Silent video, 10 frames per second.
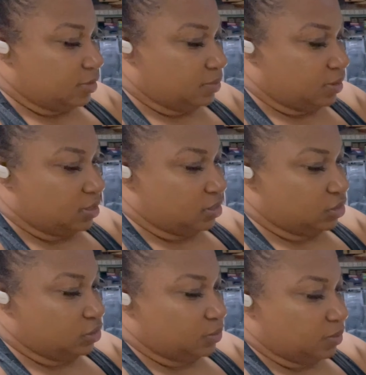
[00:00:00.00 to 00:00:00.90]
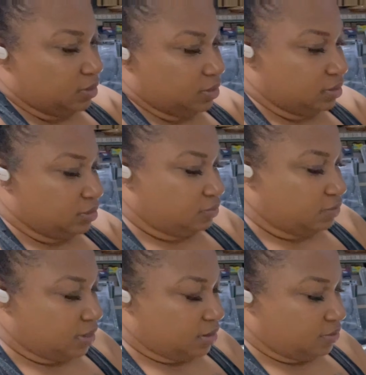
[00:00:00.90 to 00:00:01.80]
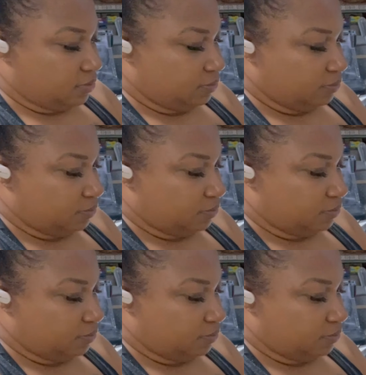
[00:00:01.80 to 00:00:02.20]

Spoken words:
I'm gonna swirl this around.